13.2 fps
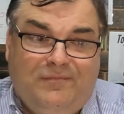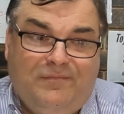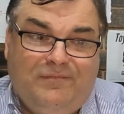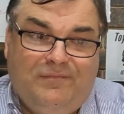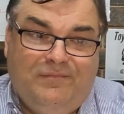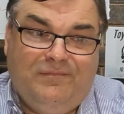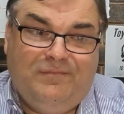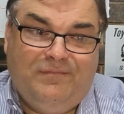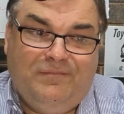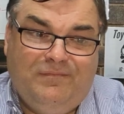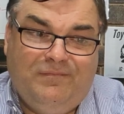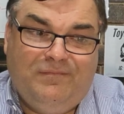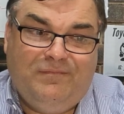
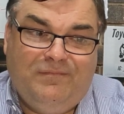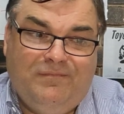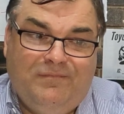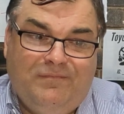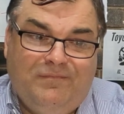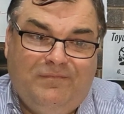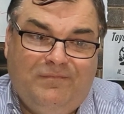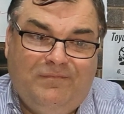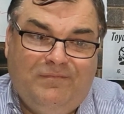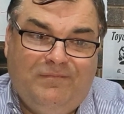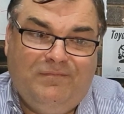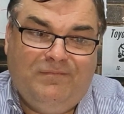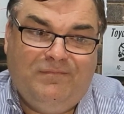
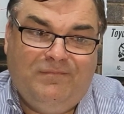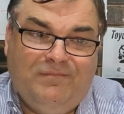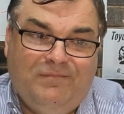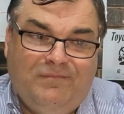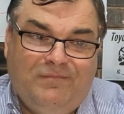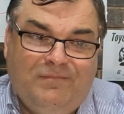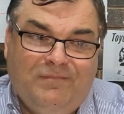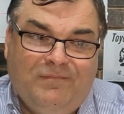(no one is talking)